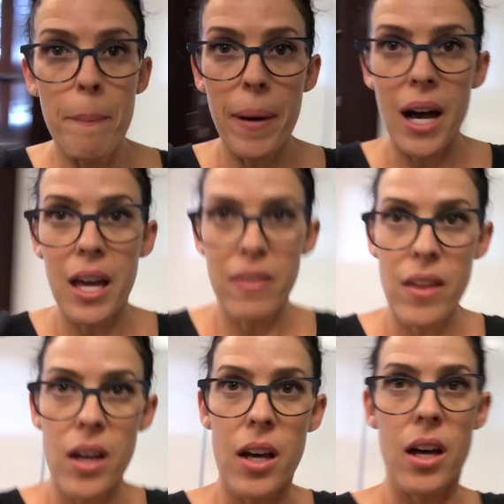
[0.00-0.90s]
by
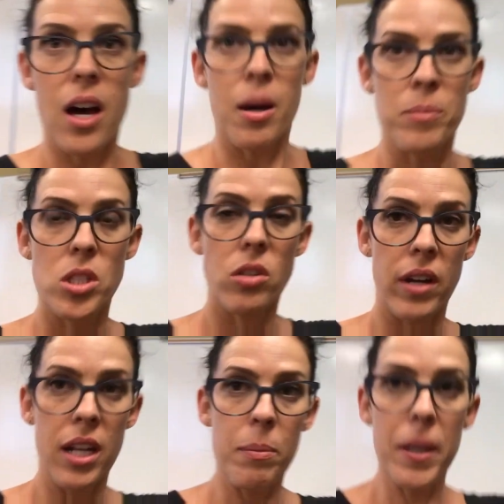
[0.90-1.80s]
the
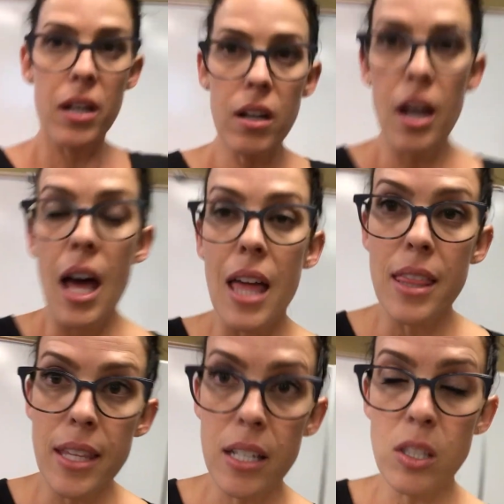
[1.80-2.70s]
screen up here.
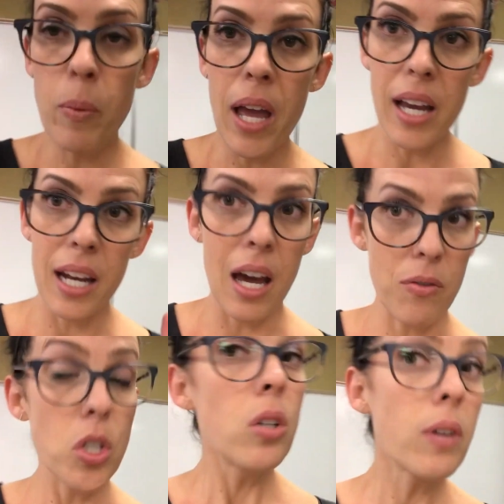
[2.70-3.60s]
This way I can have
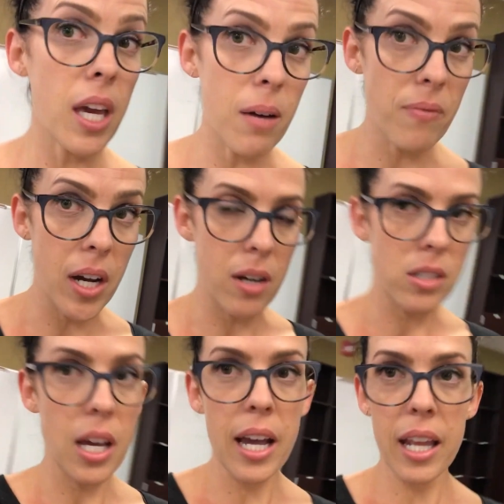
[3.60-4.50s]
two
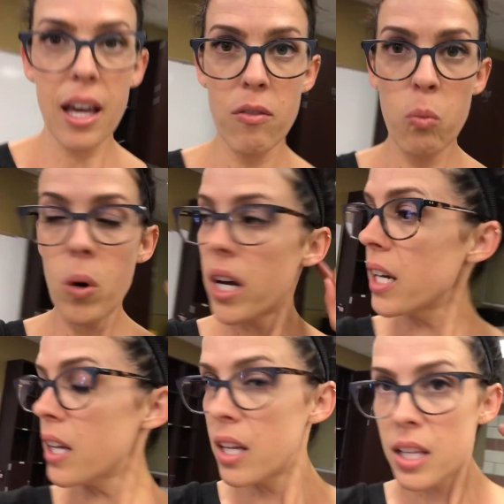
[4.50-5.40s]
campfires. I can have
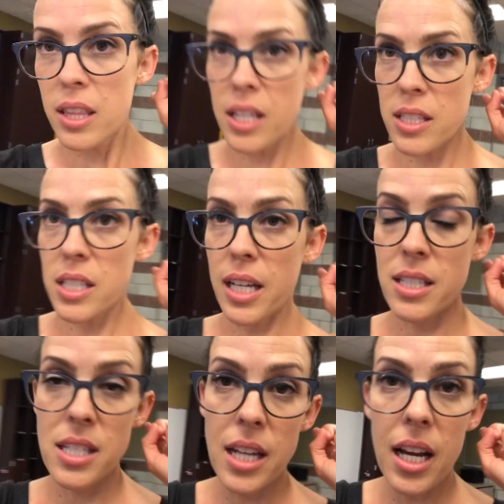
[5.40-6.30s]
one that's like
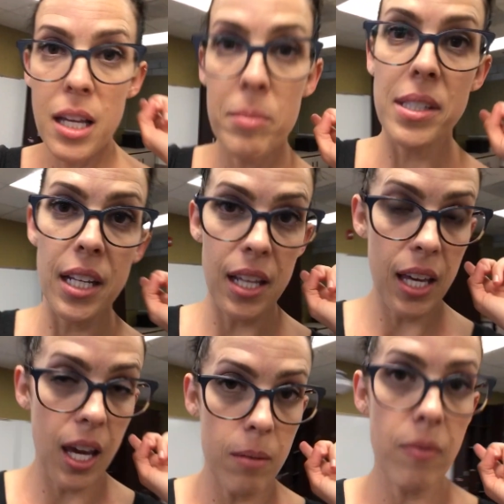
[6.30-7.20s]
stadium seating
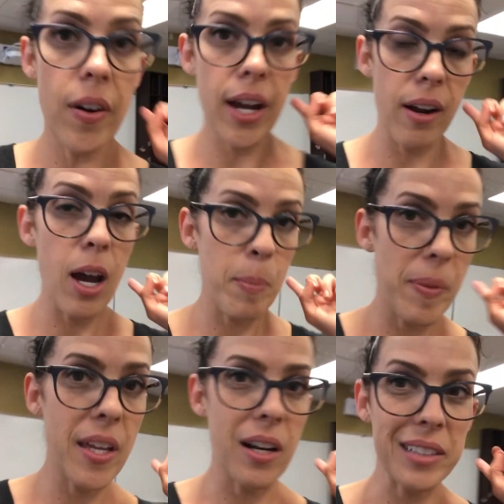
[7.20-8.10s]
campfire
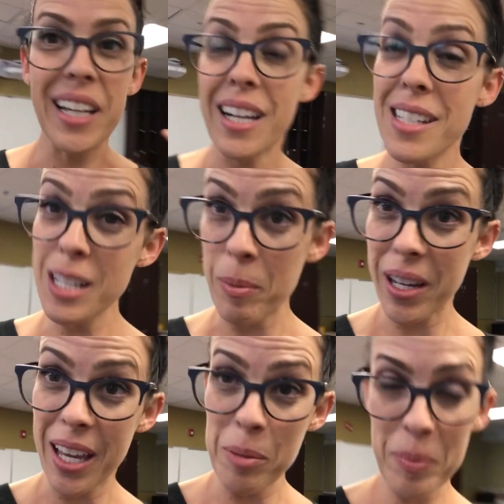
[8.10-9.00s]
up there, like at a summer
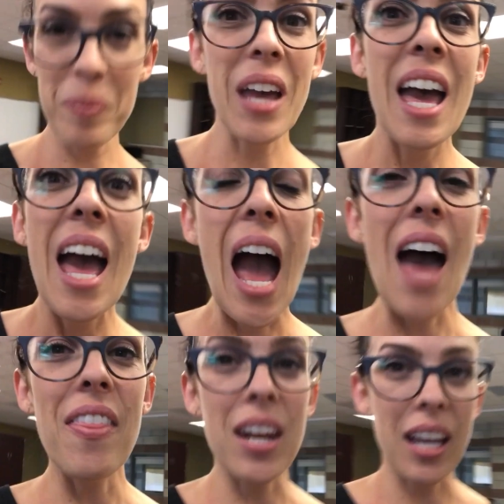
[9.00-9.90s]
camp.
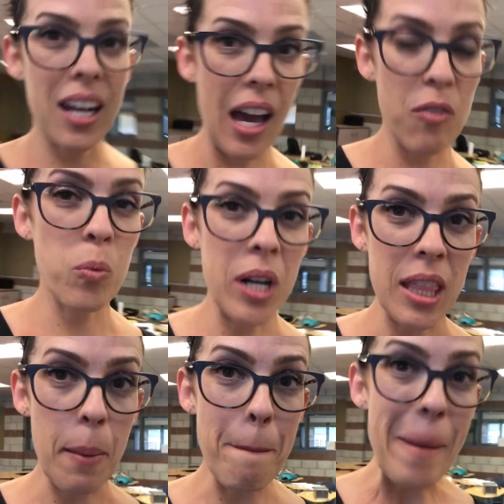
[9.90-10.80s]
And then I can have one
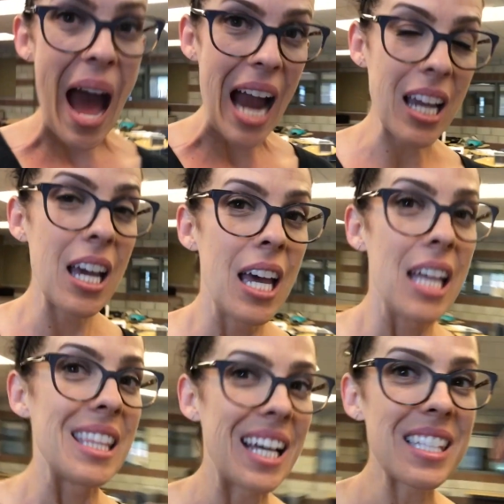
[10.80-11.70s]
in the back
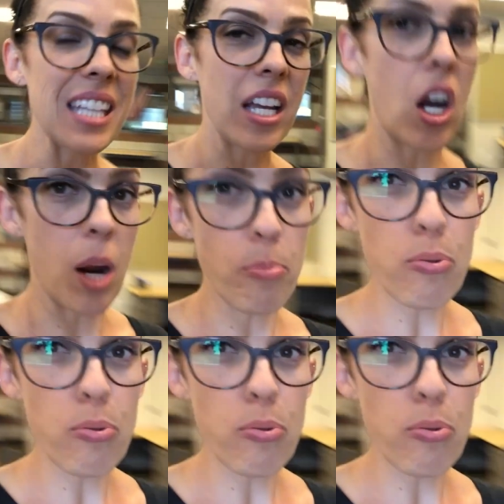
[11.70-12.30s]
that's like our